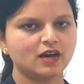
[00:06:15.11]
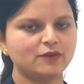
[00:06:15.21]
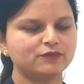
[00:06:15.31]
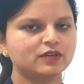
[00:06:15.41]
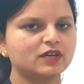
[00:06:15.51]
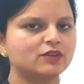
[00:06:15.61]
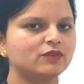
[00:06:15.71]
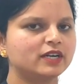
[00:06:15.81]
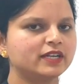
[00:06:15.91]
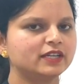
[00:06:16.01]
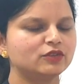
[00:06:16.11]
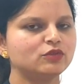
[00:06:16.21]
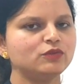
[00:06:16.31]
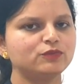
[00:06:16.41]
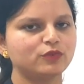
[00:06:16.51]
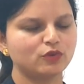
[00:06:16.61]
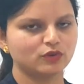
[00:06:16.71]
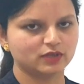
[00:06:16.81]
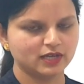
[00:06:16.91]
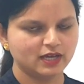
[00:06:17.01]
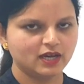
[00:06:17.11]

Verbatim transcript: after converting into flour.